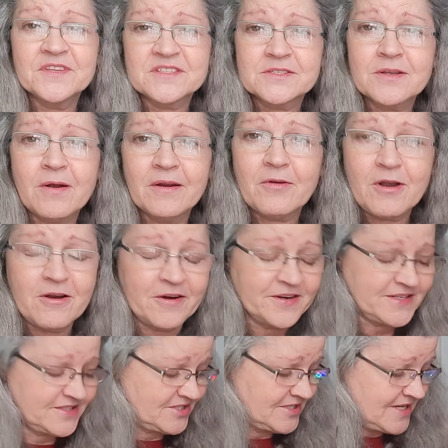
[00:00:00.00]
star card
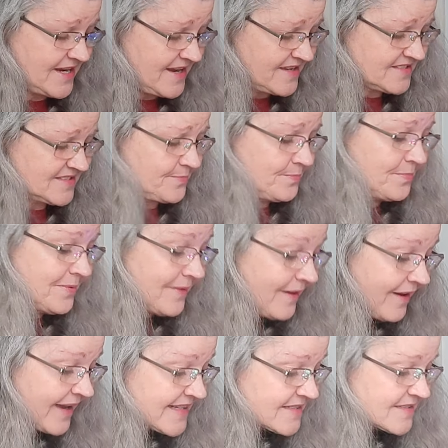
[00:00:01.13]
is yes,
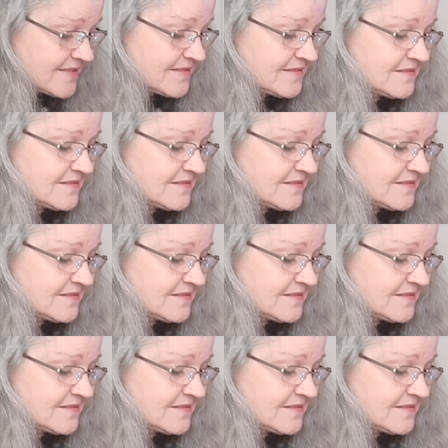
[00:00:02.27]
but